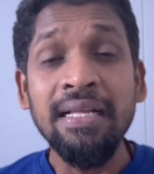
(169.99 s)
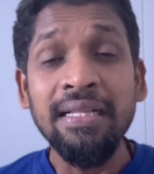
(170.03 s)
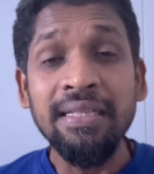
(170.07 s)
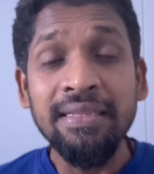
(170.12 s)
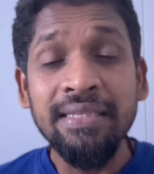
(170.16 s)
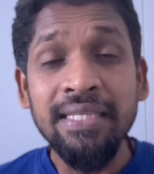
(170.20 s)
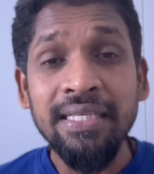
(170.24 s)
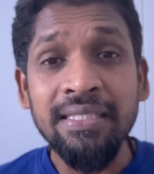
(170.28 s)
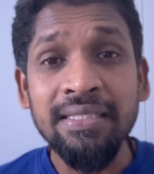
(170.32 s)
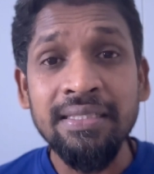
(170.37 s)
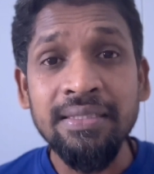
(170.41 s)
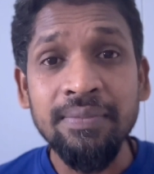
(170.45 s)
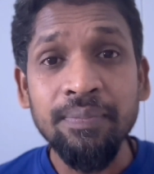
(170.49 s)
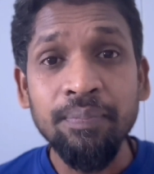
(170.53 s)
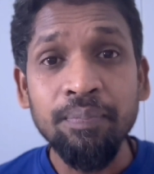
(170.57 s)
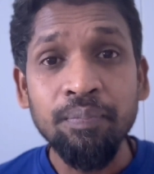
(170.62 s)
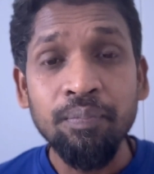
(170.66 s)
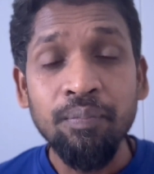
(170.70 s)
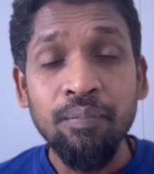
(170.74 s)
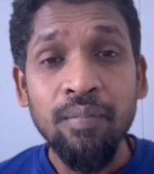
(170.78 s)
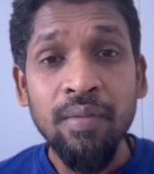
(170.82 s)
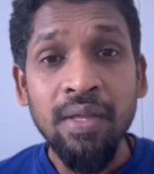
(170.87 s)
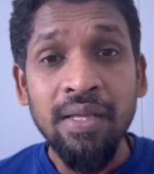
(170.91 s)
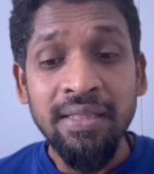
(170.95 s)

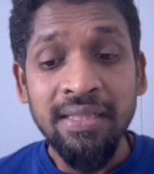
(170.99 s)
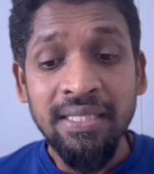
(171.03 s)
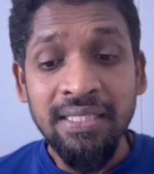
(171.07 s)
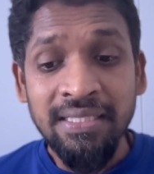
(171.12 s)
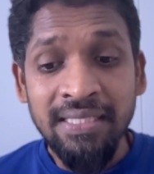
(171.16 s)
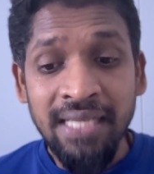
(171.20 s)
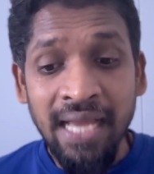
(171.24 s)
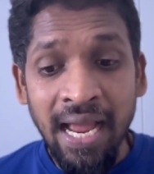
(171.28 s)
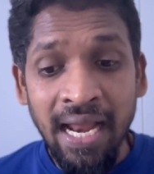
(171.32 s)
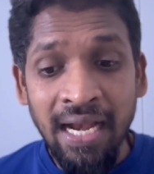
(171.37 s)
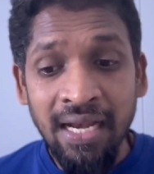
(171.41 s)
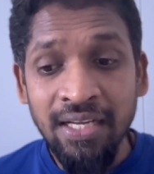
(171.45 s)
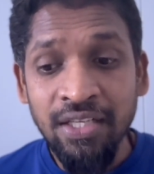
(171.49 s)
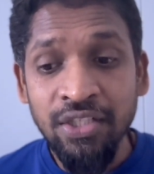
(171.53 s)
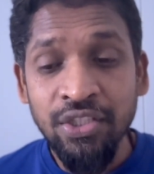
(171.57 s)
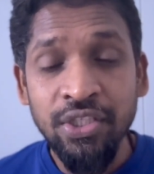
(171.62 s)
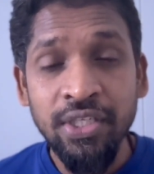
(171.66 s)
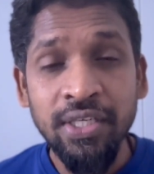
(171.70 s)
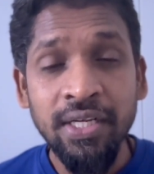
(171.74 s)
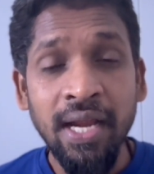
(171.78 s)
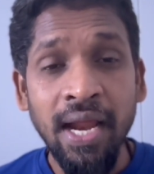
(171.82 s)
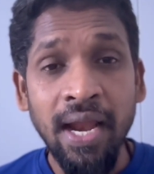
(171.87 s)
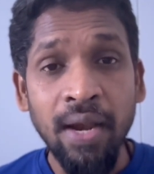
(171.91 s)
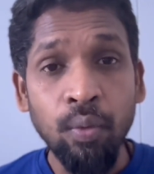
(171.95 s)
the
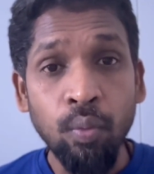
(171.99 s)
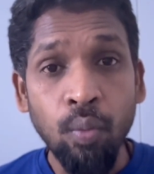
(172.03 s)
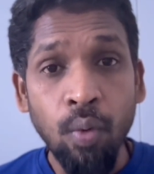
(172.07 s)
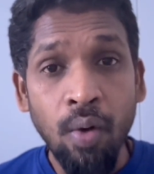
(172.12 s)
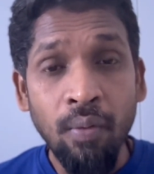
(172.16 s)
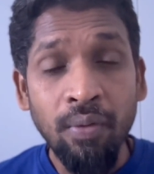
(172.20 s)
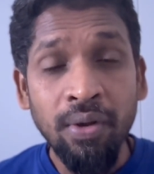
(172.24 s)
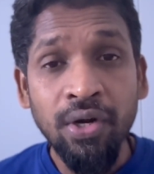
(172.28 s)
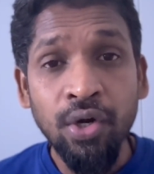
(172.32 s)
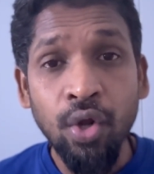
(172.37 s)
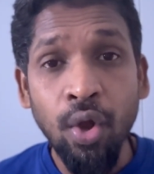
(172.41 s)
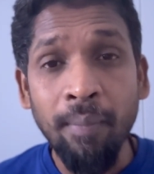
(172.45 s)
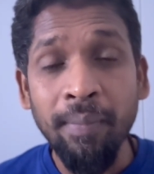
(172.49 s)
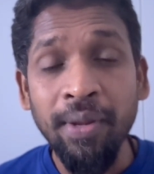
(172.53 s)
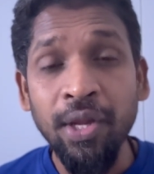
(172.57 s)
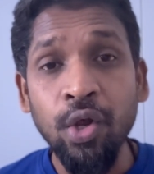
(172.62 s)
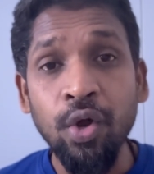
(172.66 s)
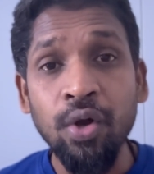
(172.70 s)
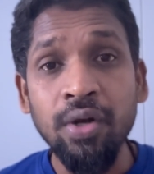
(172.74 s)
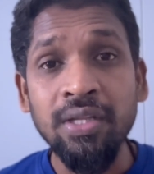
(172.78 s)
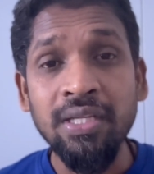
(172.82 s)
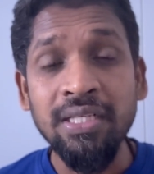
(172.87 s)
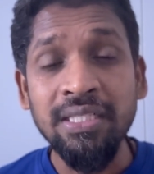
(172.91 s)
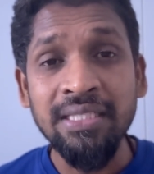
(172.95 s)
challenging and overcoming
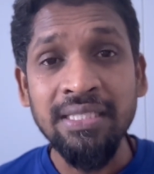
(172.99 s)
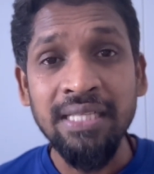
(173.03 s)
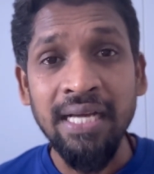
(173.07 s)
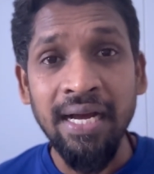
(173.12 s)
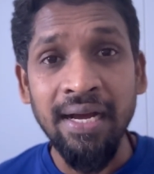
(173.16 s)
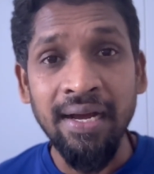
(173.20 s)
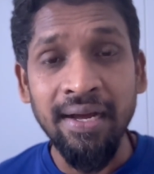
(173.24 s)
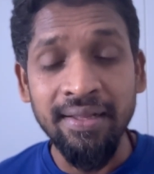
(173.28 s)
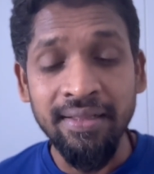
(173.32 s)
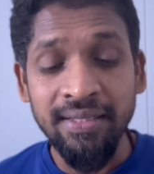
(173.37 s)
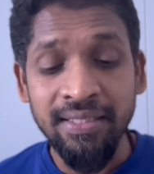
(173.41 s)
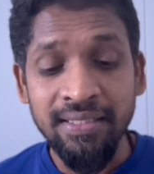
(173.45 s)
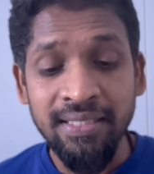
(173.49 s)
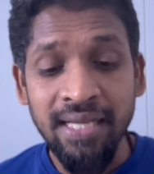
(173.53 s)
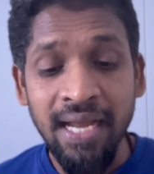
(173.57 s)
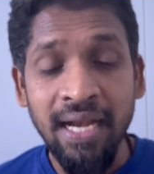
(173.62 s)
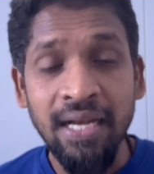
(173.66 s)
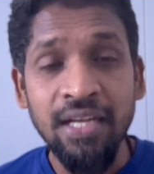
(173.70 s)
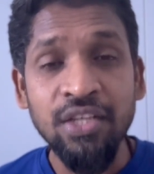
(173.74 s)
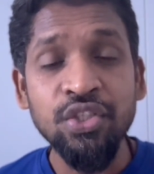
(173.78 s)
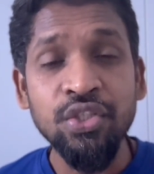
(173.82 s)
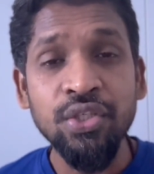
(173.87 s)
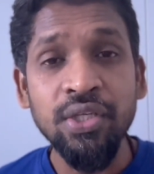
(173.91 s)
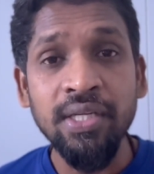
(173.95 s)
on the
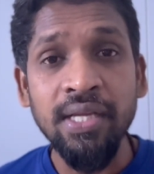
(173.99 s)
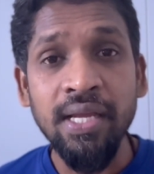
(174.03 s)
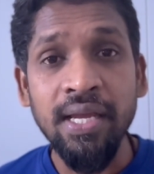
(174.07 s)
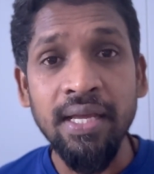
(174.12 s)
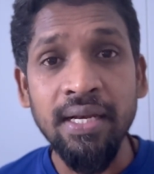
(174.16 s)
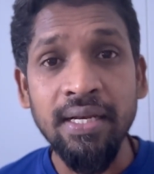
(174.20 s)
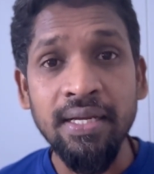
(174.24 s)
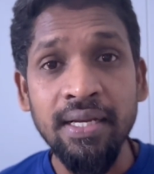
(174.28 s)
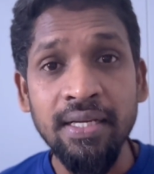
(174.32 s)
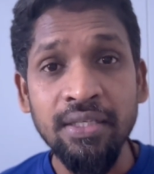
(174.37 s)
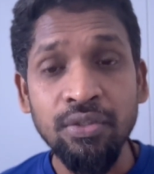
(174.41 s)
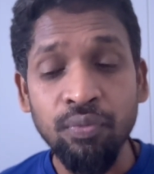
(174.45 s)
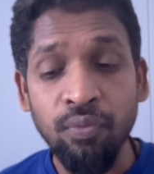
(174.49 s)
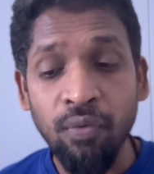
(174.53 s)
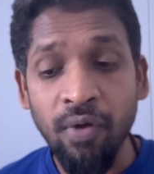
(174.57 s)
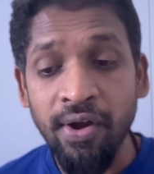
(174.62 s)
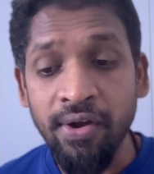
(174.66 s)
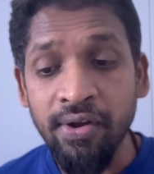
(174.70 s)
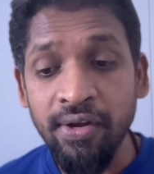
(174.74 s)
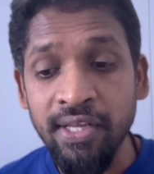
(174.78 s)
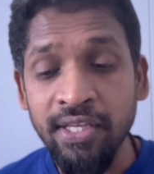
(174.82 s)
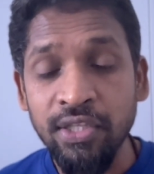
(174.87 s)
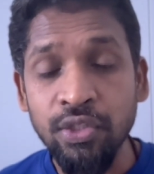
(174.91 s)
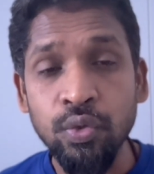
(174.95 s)
challenging areas,
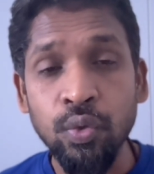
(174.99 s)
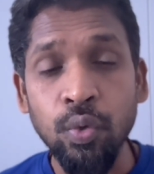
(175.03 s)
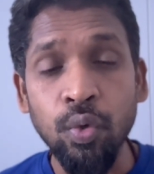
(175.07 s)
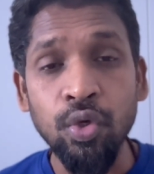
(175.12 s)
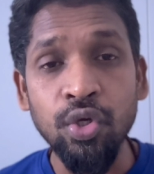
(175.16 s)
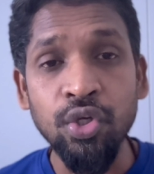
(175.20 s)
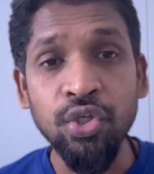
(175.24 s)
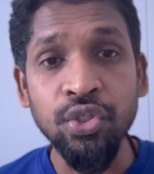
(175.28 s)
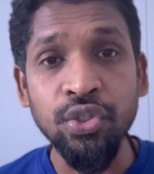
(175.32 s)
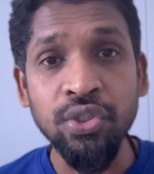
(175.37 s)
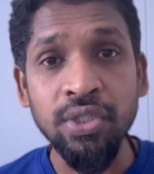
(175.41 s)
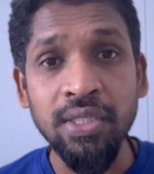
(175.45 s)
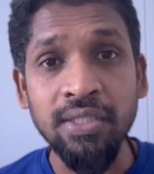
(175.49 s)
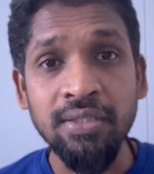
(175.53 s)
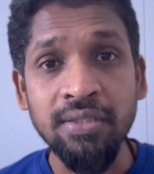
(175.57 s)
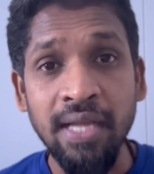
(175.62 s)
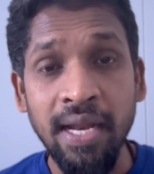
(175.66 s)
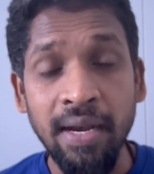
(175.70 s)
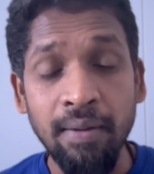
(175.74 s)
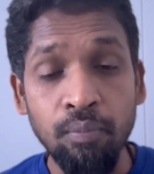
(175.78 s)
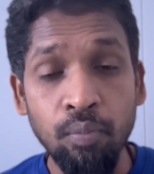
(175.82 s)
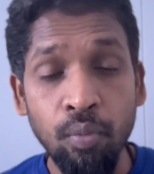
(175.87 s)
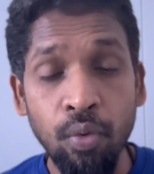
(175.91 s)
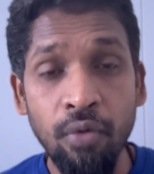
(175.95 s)
finding solutions
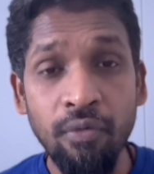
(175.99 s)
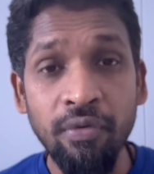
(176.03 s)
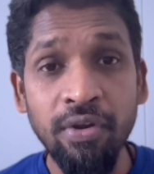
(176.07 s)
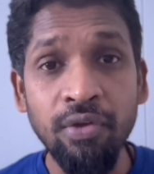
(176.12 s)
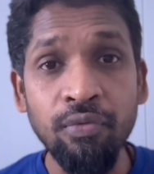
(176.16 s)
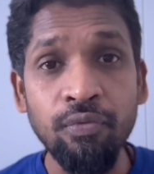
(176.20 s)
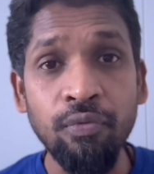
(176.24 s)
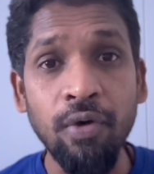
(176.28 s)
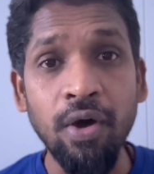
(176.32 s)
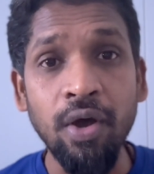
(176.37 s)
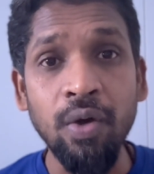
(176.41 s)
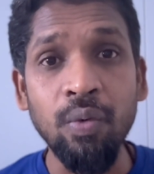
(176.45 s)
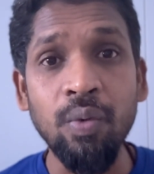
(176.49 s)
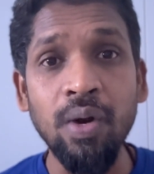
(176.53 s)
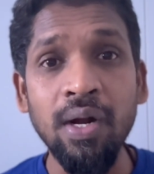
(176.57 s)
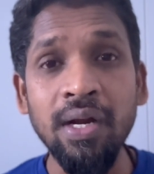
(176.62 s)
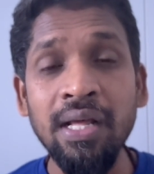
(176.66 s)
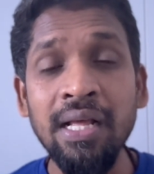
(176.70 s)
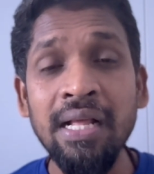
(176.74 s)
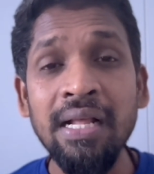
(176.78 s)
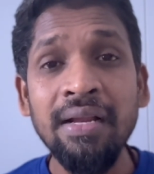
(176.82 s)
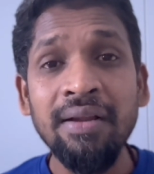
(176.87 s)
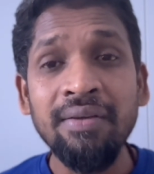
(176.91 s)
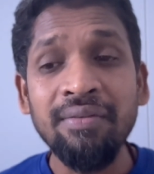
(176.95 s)
and moving
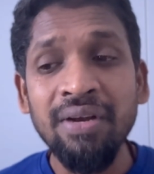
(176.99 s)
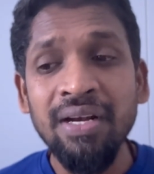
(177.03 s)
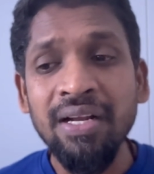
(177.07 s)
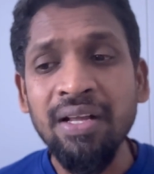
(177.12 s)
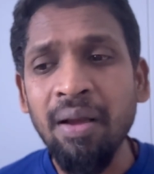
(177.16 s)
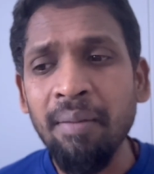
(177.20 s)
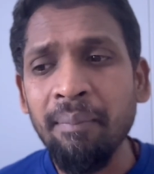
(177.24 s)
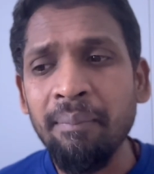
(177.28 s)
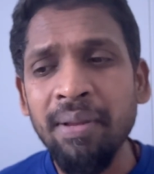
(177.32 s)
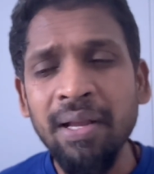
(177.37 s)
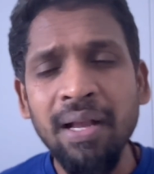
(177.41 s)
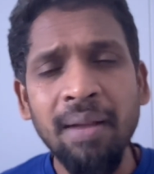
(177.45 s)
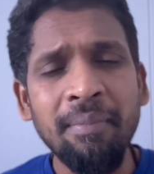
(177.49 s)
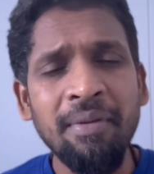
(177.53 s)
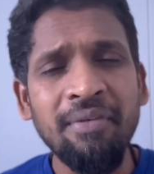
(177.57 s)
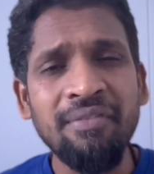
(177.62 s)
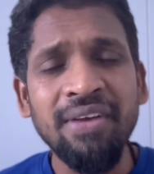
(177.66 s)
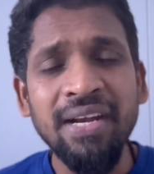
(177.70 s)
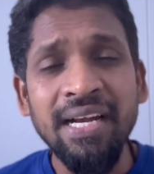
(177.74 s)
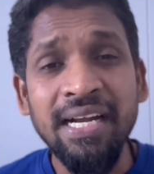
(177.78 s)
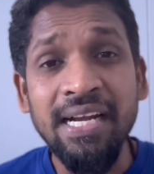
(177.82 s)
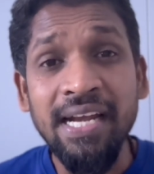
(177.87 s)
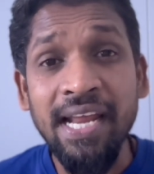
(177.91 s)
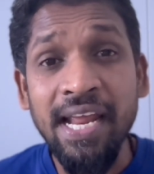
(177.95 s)
forward will become a
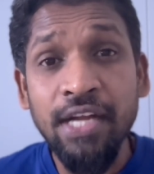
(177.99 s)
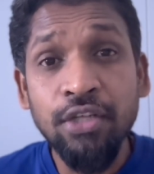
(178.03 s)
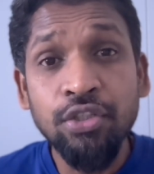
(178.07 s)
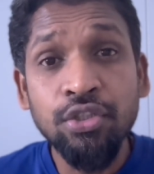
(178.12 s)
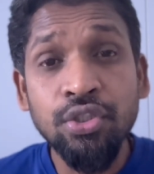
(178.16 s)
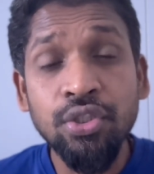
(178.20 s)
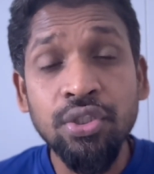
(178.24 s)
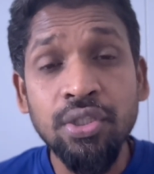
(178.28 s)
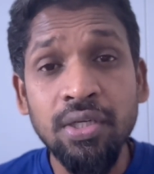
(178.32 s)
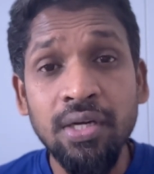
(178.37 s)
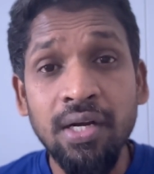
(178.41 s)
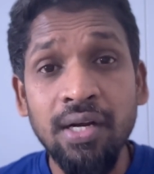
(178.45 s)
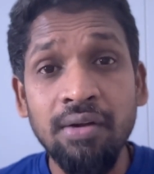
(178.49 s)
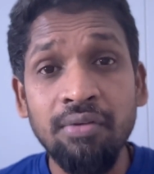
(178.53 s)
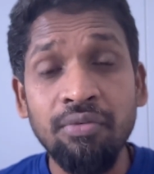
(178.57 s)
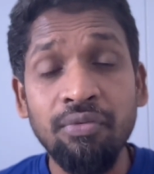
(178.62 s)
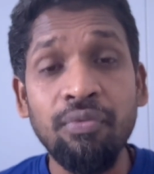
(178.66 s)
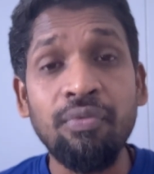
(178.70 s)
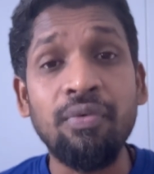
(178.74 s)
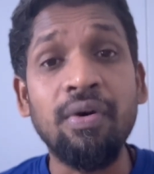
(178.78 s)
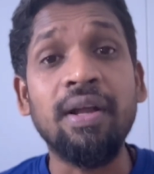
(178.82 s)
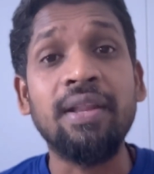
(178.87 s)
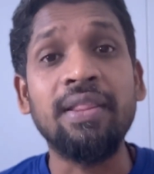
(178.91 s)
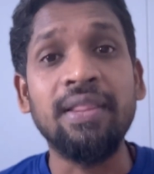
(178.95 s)
very natural
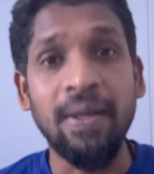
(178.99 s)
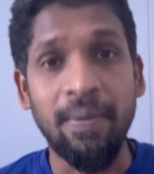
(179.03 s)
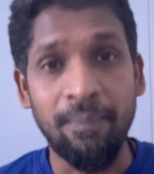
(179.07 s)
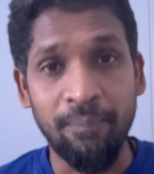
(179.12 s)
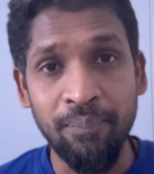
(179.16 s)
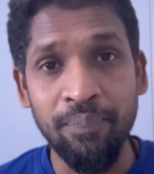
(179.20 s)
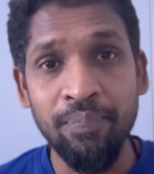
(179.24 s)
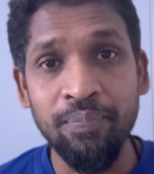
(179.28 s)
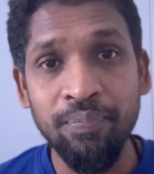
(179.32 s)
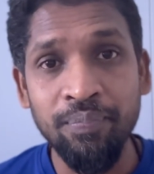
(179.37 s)
for them.